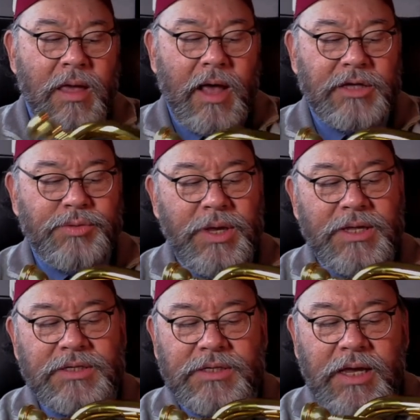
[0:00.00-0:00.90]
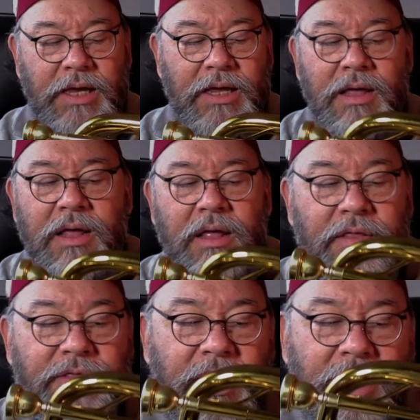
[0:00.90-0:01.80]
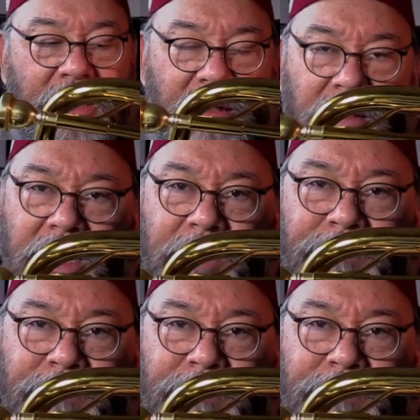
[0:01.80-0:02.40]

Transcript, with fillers: As we can see, the lead